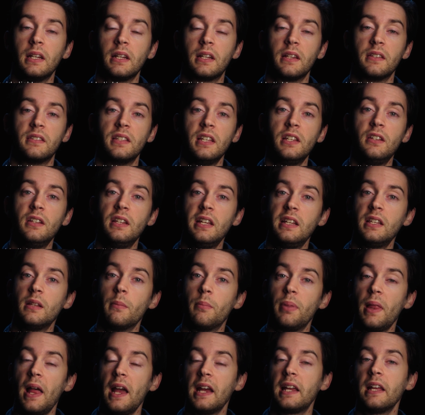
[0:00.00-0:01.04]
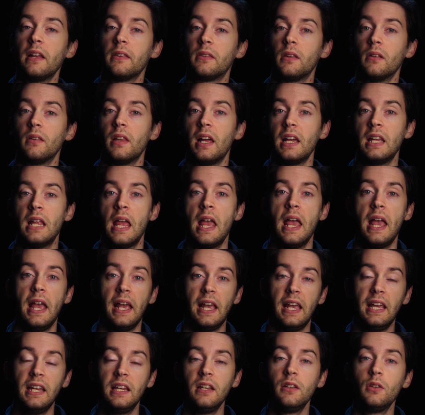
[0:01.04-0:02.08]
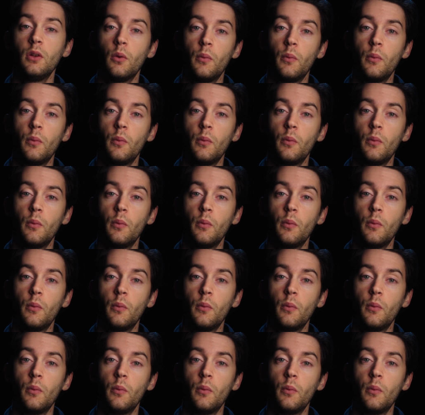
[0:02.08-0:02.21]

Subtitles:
because then you need to black out the light hitting